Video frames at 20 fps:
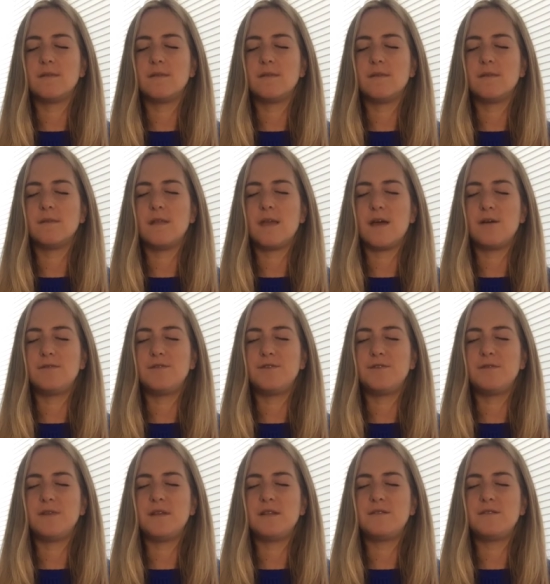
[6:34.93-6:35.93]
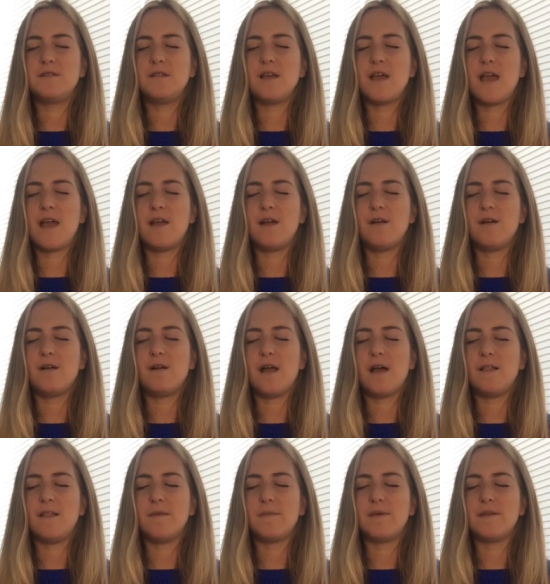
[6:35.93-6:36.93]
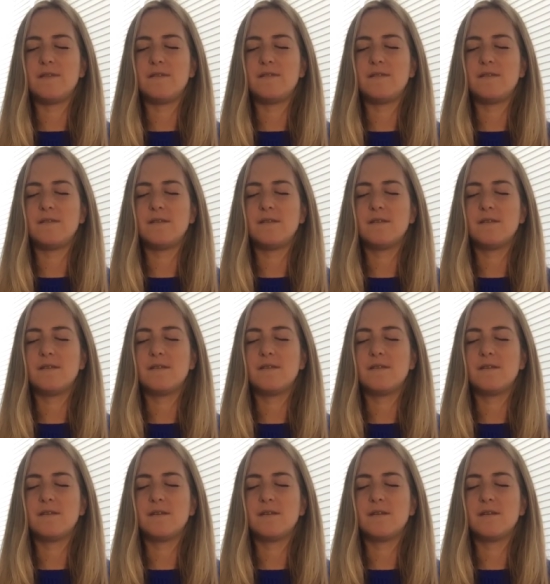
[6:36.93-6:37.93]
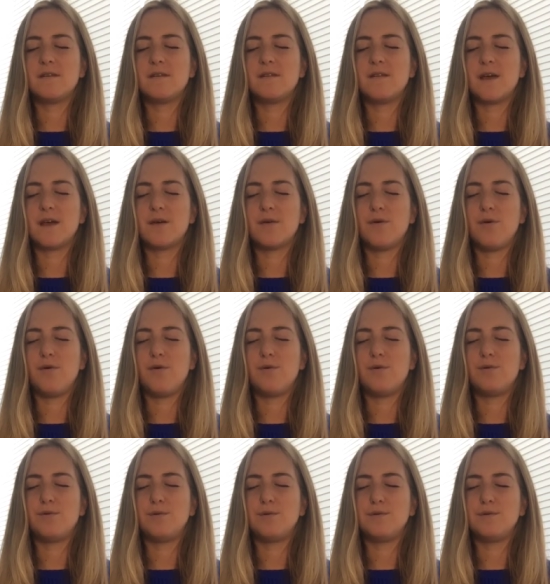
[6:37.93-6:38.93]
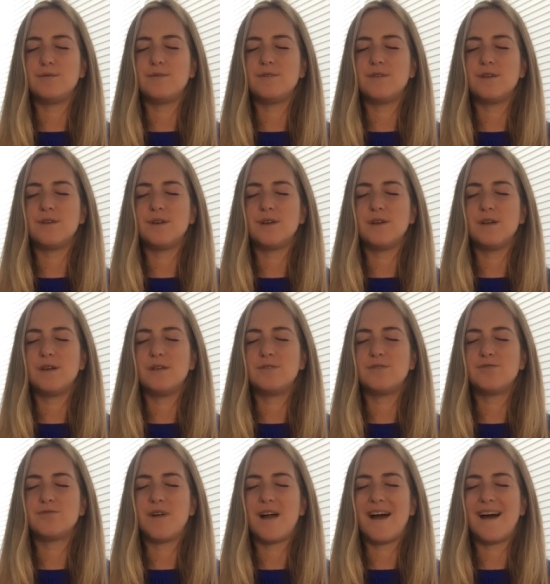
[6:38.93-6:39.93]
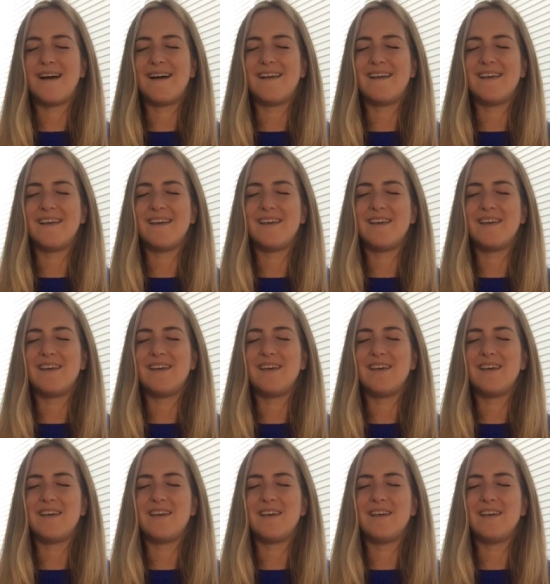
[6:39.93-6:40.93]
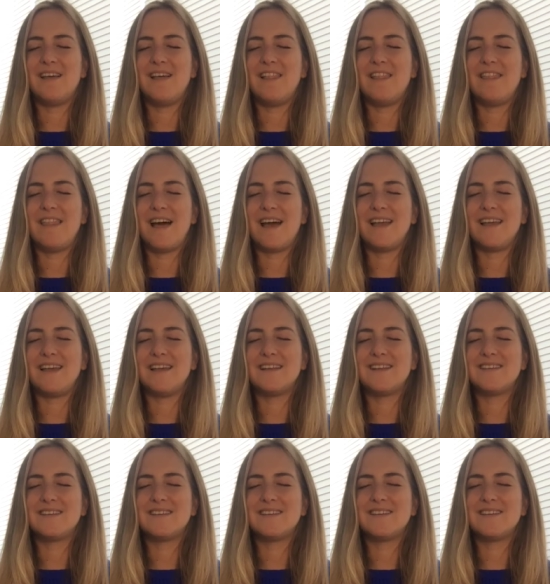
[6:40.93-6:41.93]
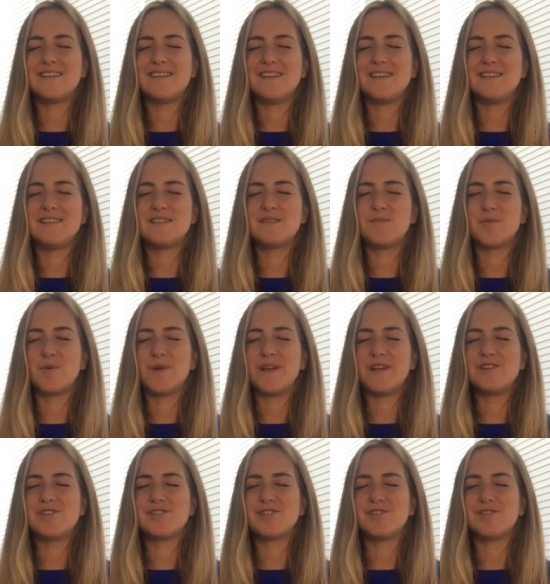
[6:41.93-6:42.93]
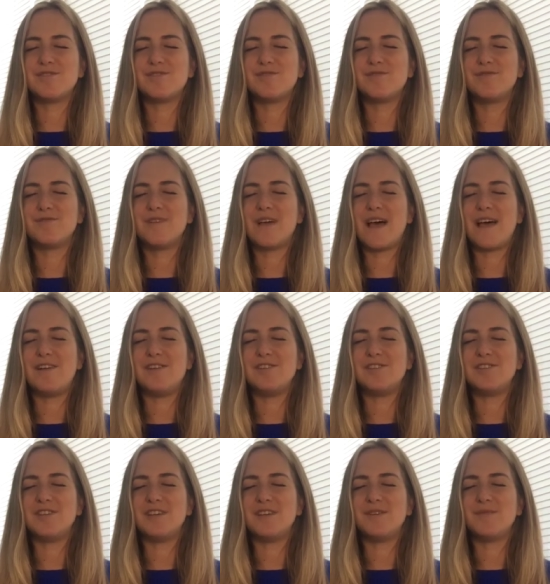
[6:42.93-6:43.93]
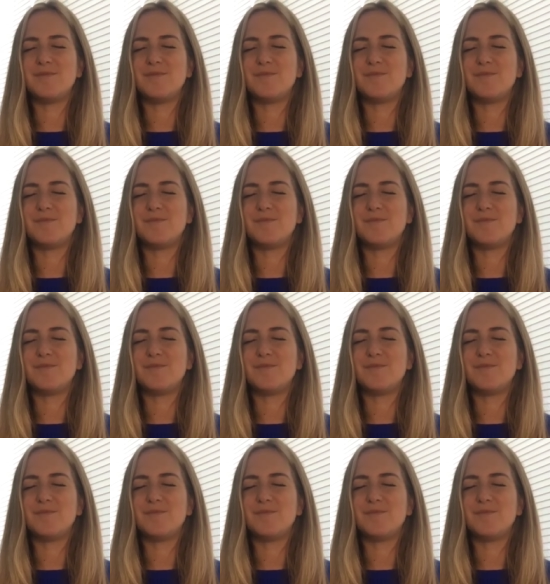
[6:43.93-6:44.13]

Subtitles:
Now tune into the air element, that cold, dry, light, inspirational energy.